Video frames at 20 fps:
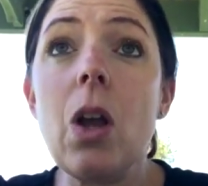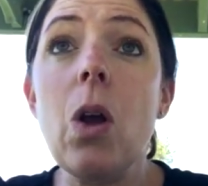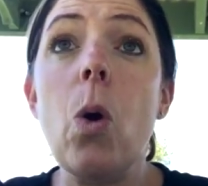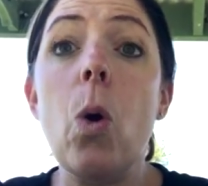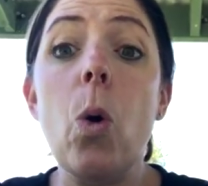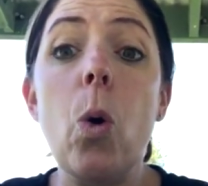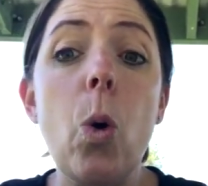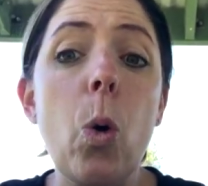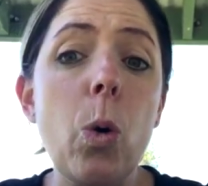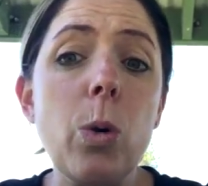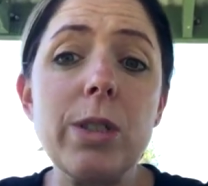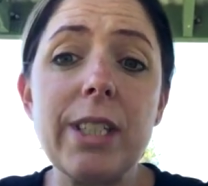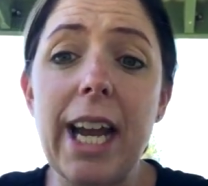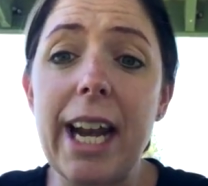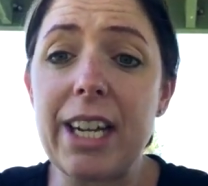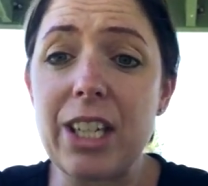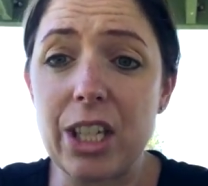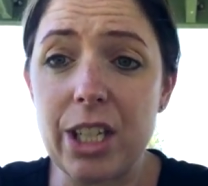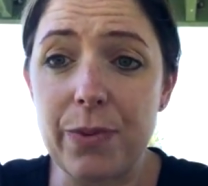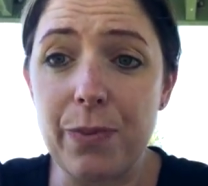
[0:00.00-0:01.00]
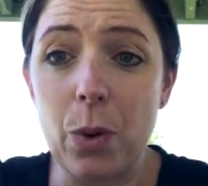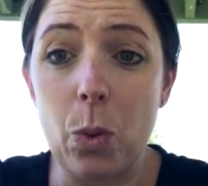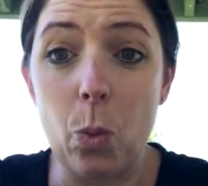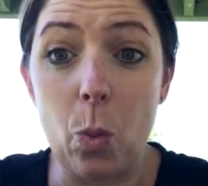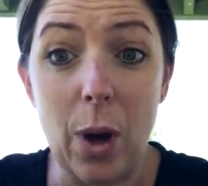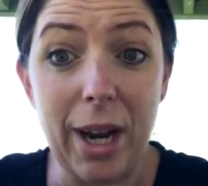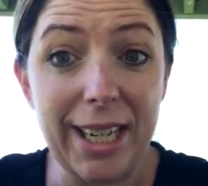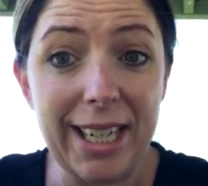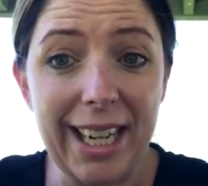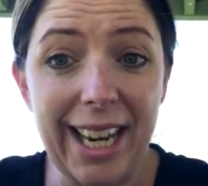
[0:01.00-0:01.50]
or all day just for
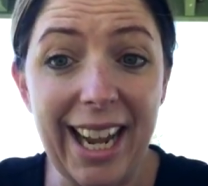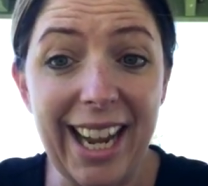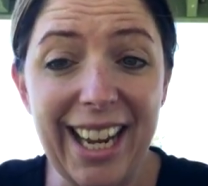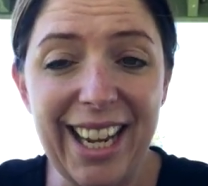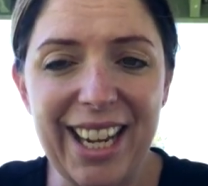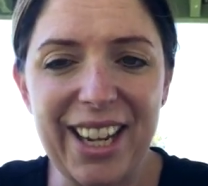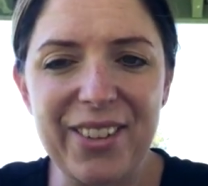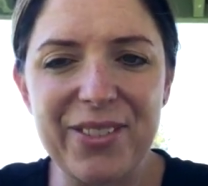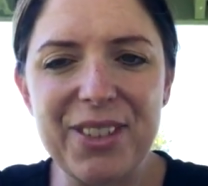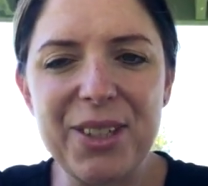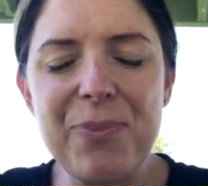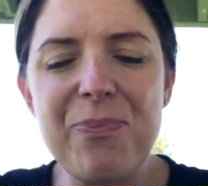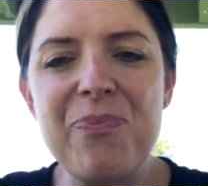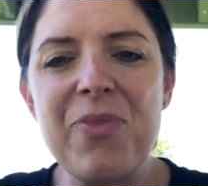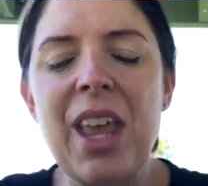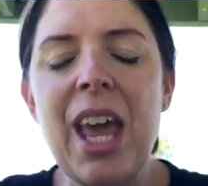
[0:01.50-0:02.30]
one day even,